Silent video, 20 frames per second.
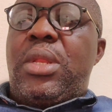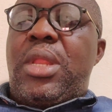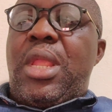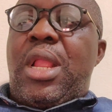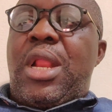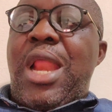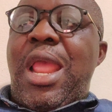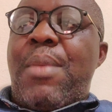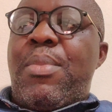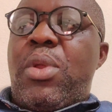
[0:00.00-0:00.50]

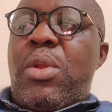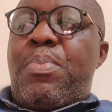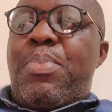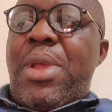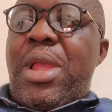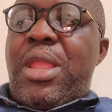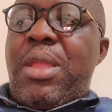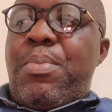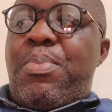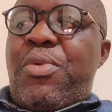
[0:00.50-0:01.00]
The Claiborne
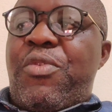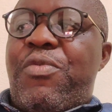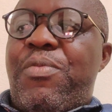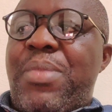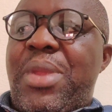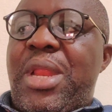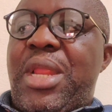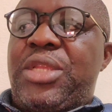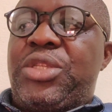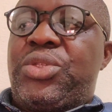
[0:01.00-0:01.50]
Park Improvement